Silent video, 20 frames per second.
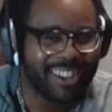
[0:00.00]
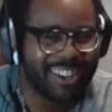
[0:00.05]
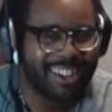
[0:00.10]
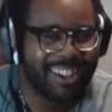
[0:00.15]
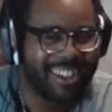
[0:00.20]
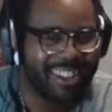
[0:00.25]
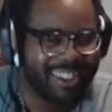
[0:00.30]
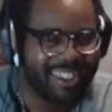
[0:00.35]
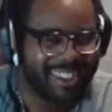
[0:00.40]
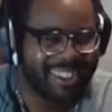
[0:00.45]

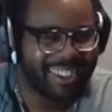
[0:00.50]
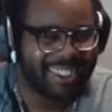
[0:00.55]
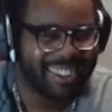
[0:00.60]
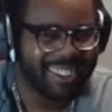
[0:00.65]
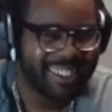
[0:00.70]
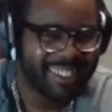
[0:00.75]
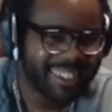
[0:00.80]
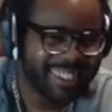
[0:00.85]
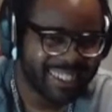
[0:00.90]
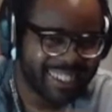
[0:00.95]

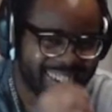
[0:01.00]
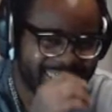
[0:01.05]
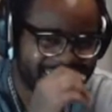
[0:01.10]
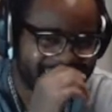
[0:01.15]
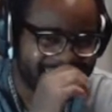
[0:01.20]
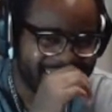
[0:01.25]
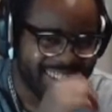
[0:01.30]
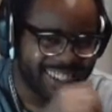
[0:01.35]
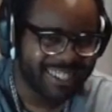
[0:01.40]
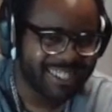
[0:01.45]

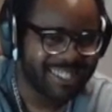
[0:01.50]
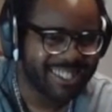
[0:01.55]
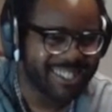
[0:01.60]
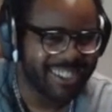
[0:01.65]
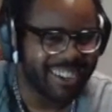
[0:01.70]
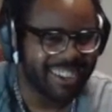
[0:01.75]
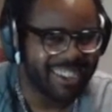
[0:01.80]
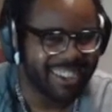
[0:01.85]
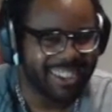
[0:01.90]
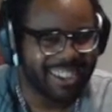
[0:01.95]
I was
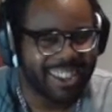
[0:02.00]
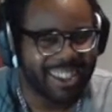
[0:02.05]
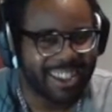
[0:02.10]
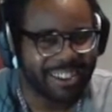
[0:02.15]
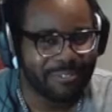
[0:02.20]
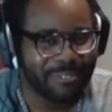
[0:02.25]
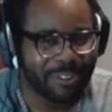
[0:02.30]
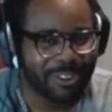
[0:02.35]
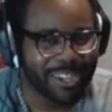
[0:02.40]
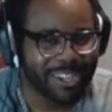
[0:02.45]
trying to
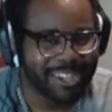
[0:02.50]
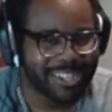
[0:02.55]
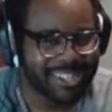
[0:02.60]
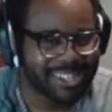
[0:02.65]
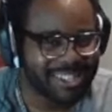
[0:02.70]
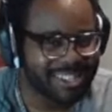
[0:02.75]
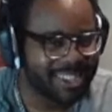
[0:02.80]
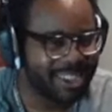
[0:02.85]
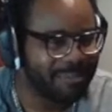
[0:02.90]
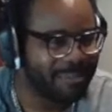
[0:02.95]
add more things
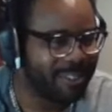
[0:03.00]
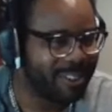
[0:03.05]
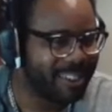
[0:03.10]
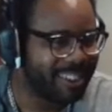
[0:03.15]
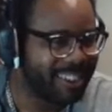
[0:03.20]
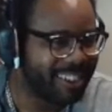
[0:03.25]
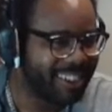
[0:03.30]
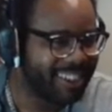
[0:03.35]
to say, but